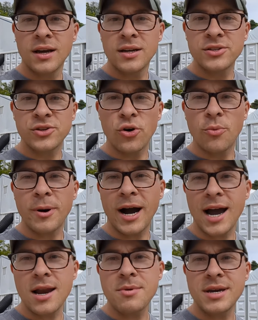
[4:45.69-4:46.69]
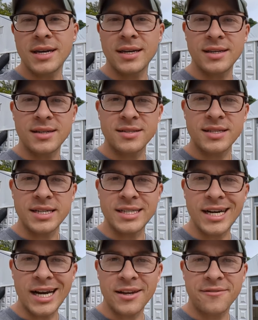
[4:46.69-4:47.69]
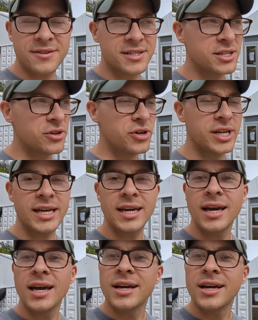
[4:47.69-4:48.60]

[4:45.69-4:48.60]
So behind me is the dining facility.